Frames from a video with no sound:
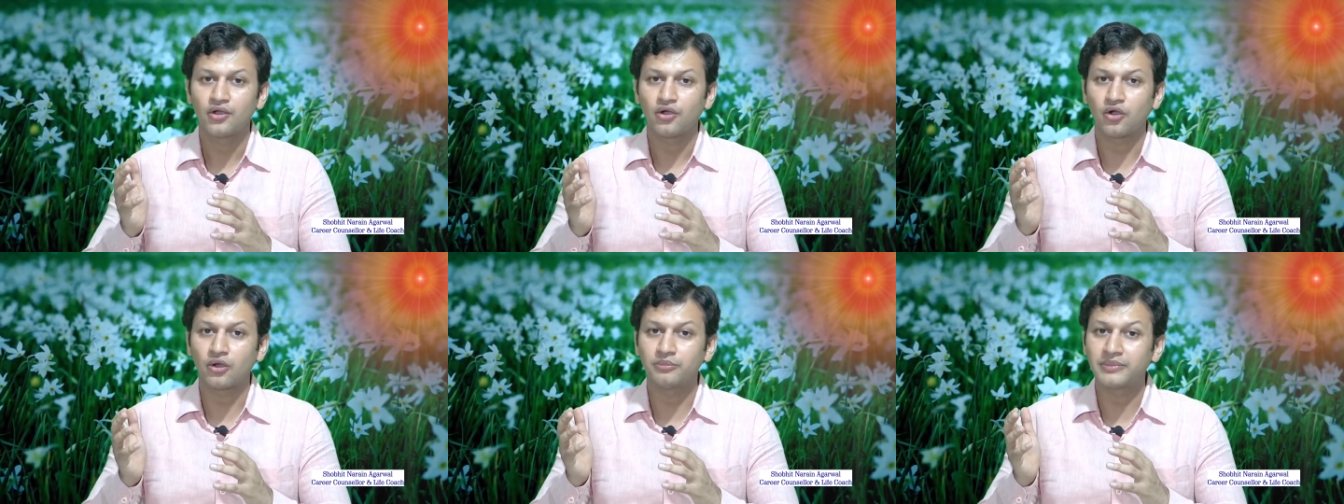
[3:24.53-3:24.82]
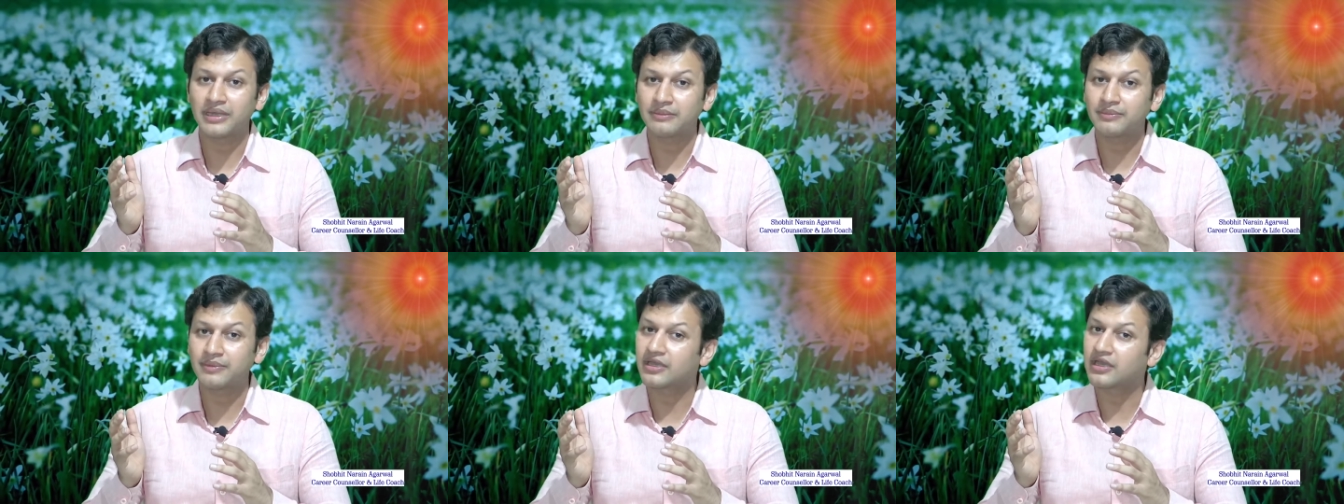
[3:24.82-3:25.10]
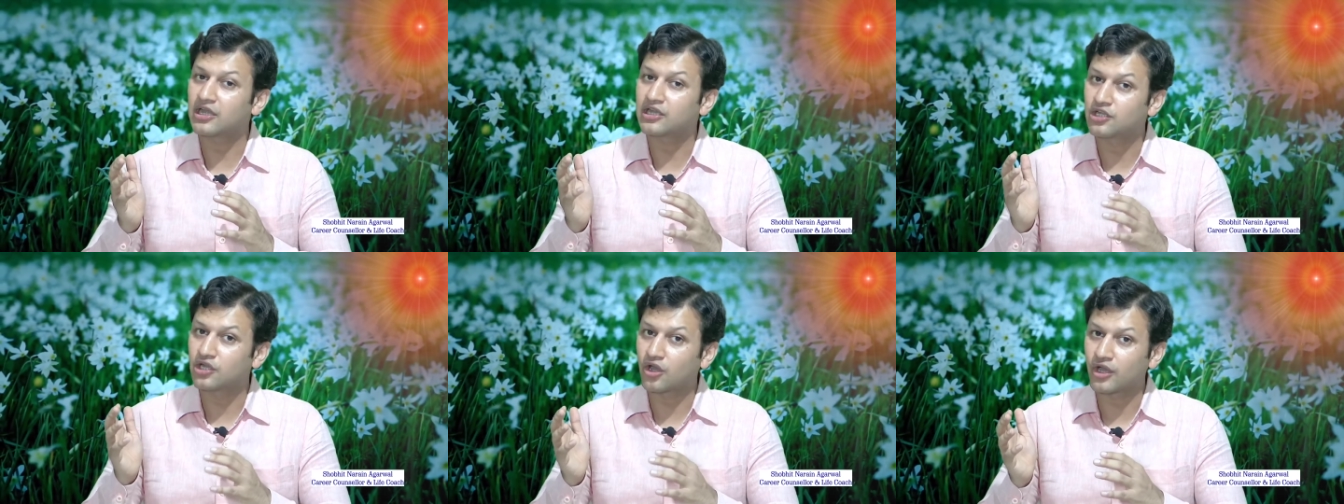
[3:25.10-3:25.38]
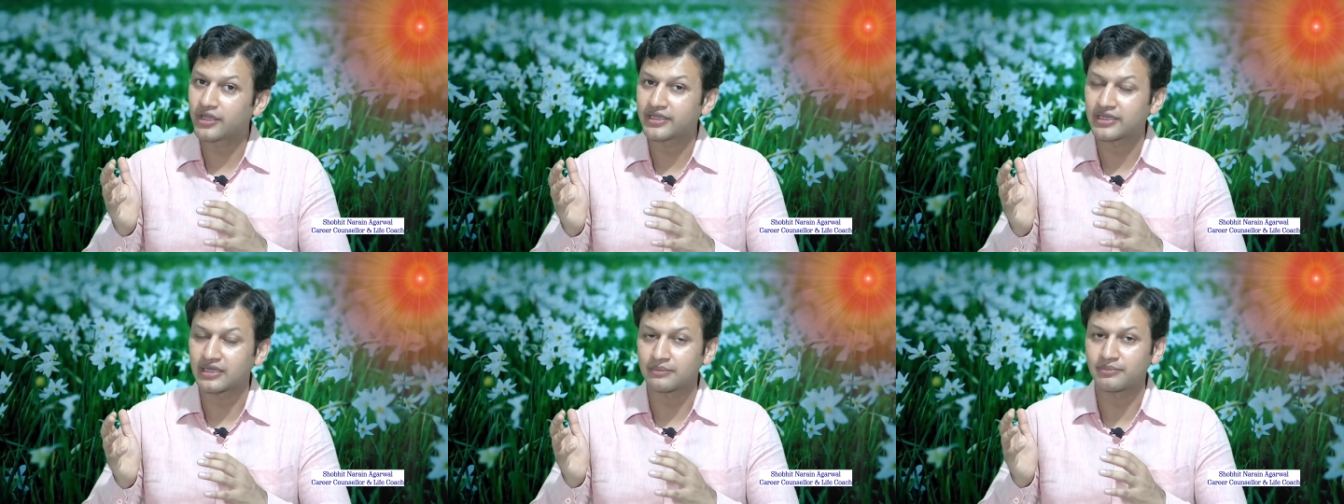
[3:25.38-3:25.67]
or maybe a
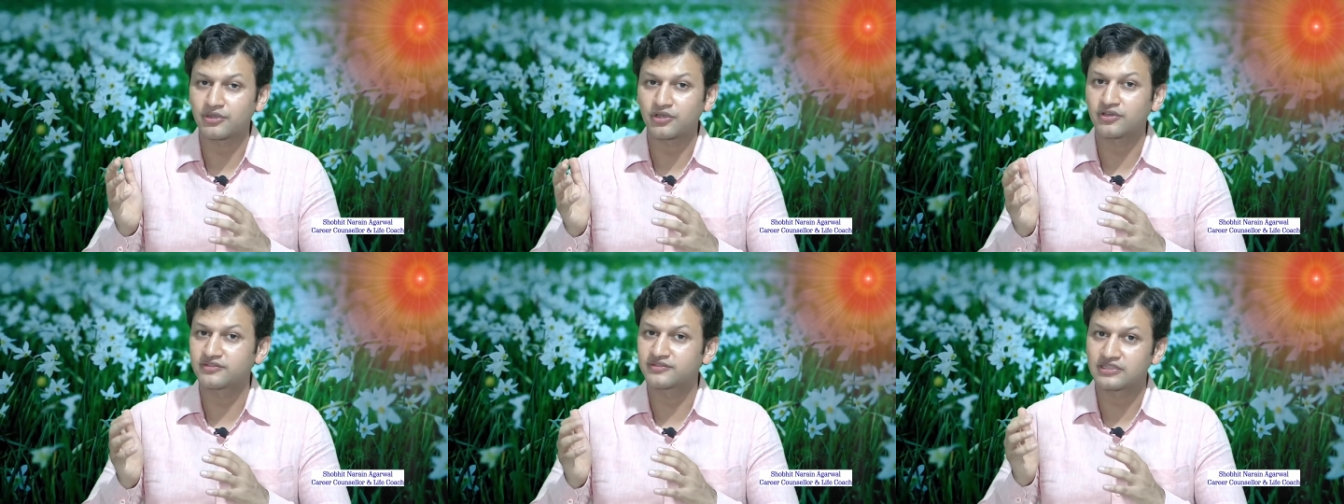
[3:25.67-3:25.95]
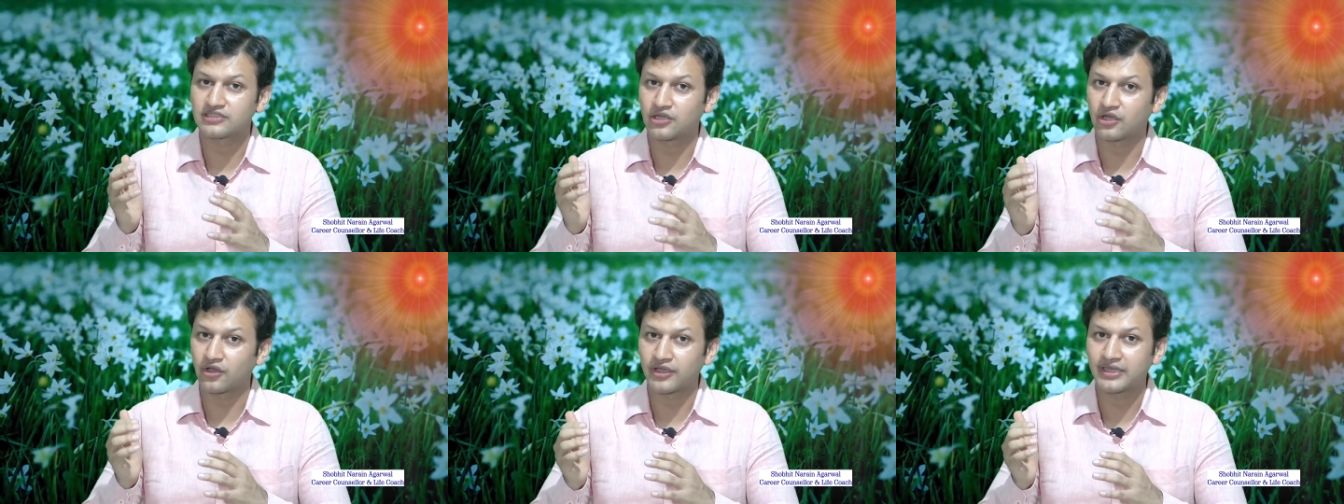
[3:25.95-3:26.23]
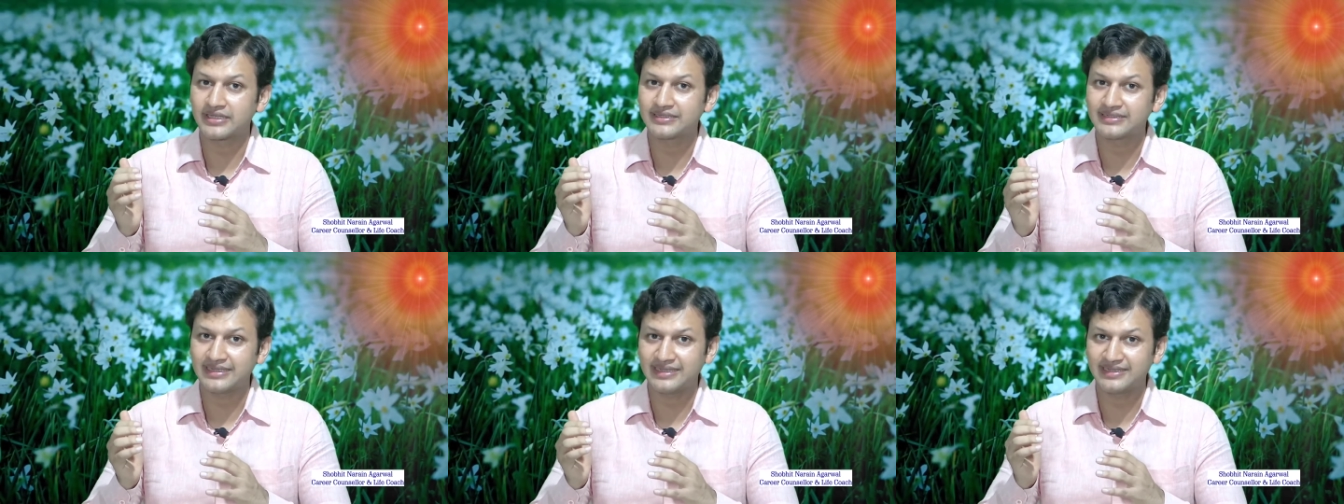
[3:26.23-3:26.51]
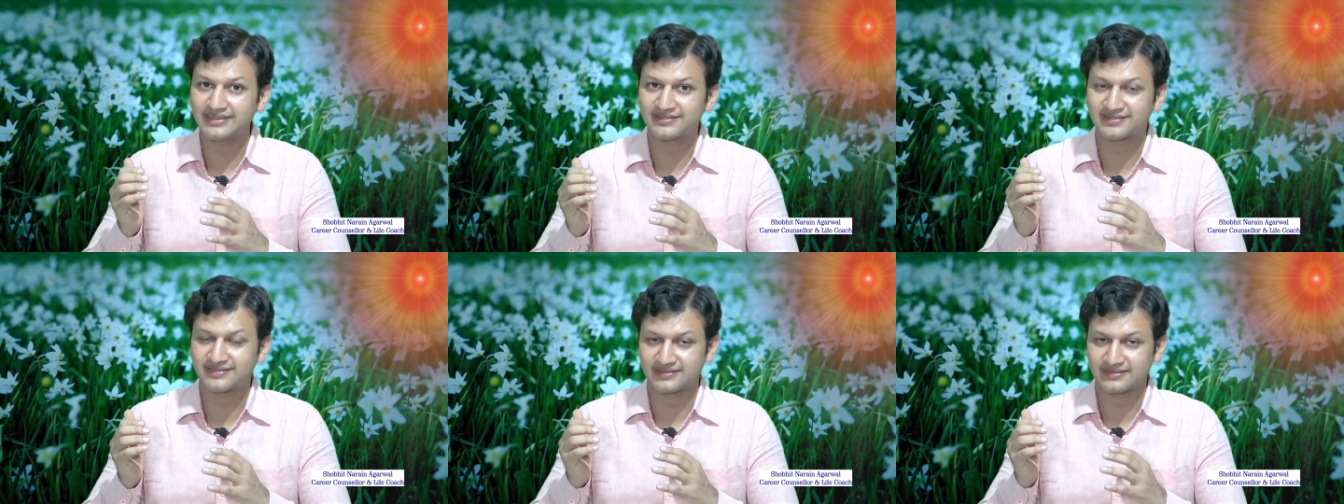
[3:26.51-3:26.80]
lawyer, because a lawyer
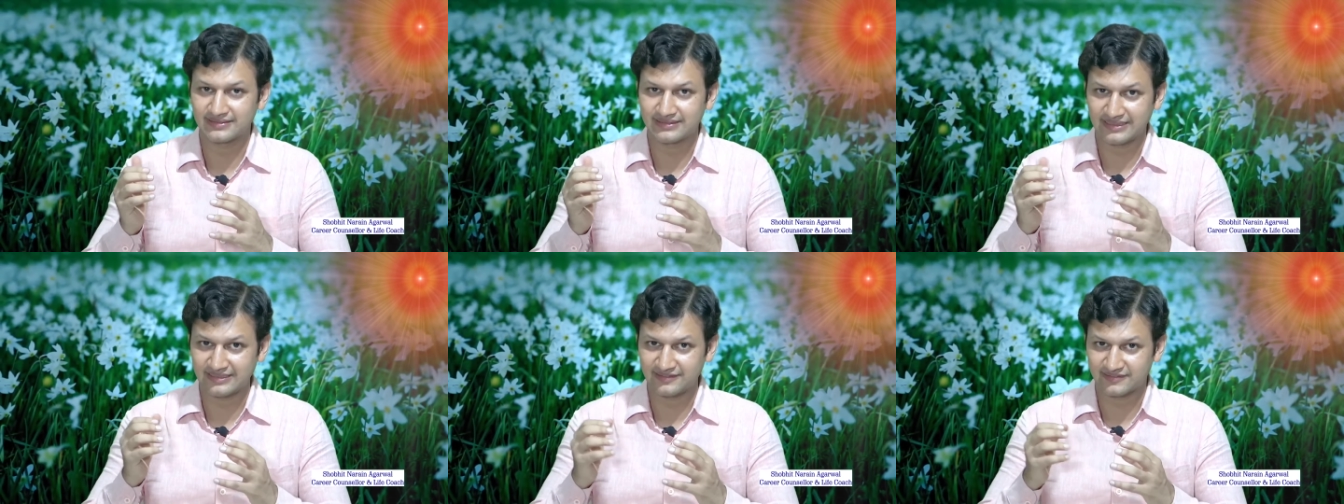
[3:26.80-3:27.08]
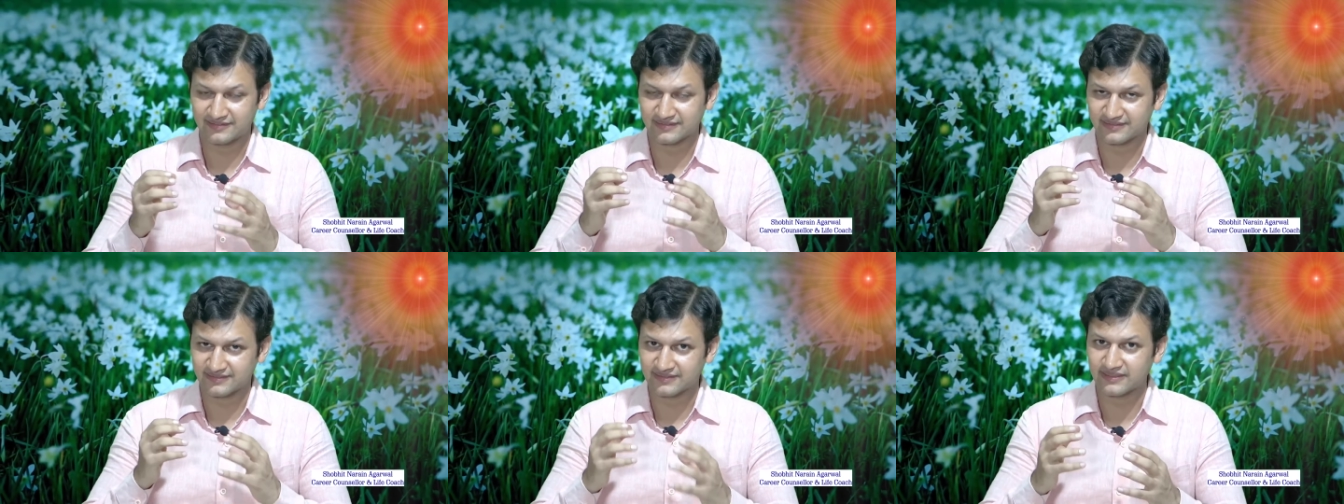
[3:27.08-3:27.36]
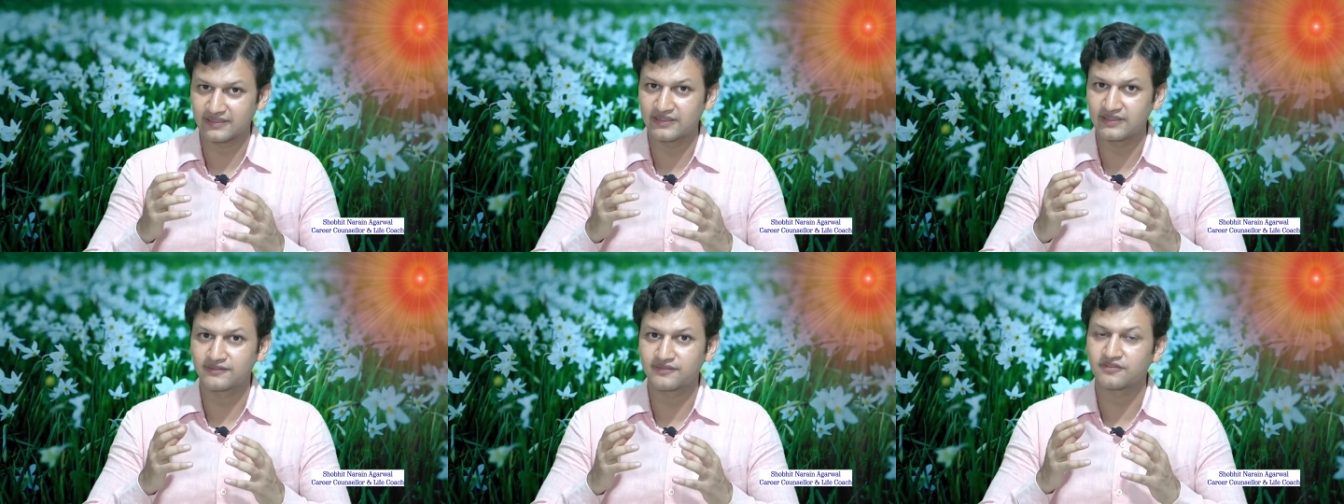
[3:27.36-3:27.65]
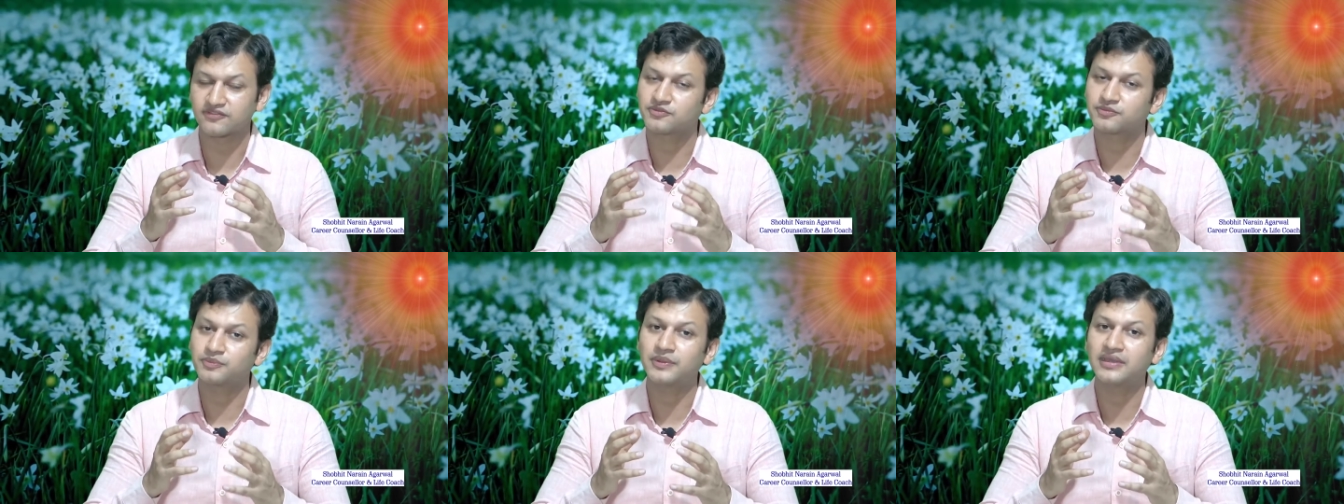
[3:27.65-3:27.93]
needs these skills
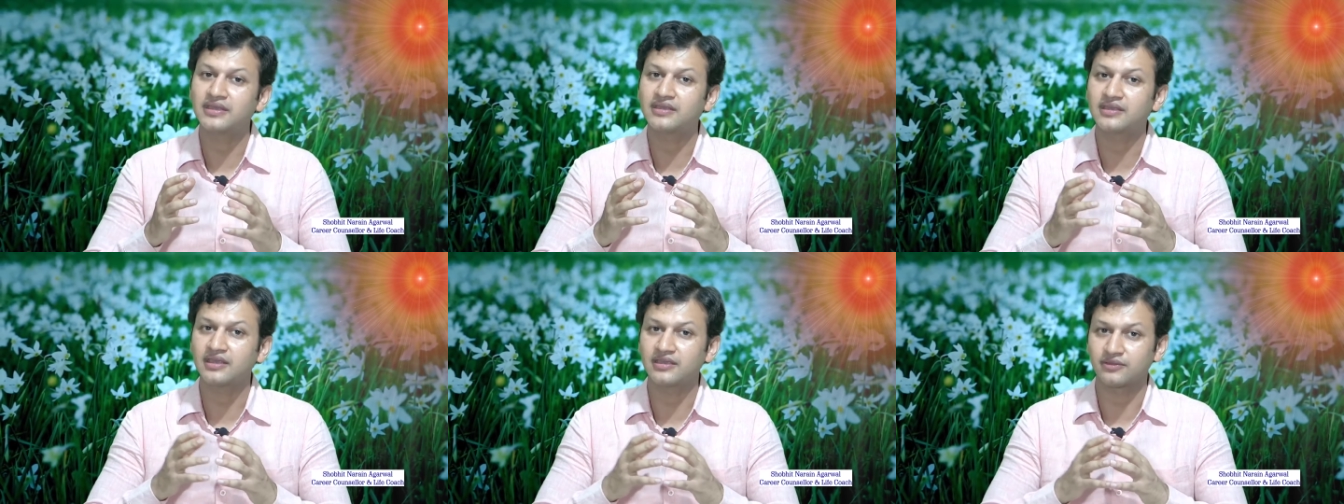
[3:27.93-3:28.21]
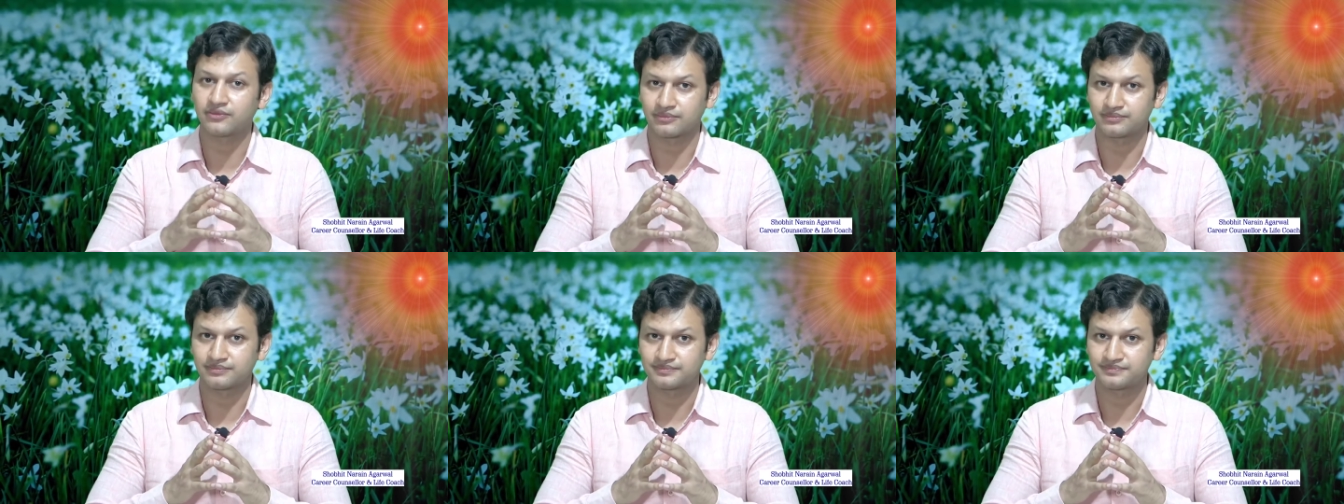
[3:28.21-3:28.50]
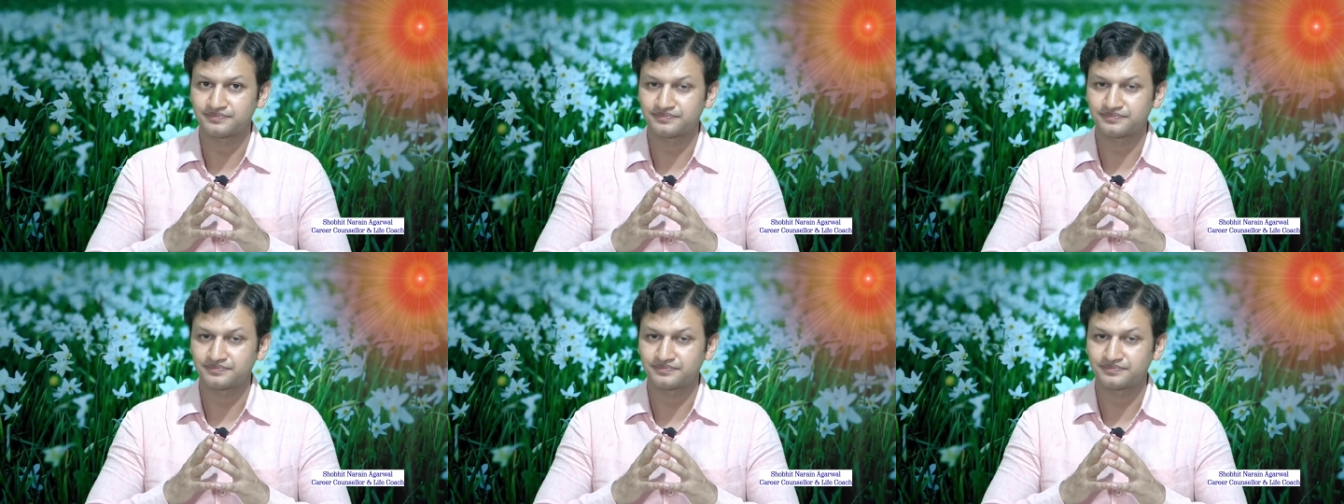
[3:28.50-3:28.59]
of speaking.